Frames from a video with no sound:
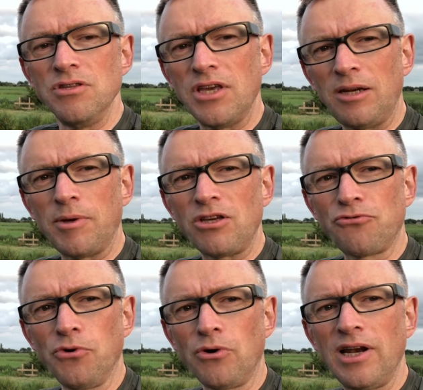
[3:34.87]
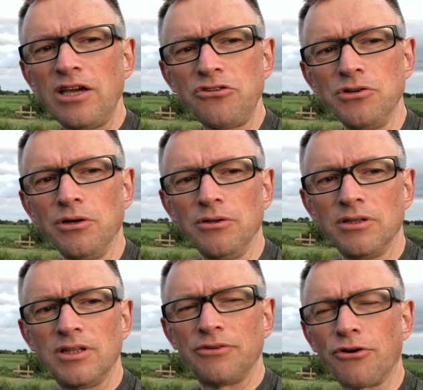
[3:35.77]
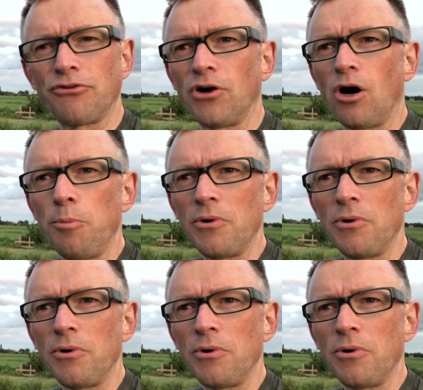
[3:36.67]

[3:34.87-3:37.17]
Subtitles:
database for relational, for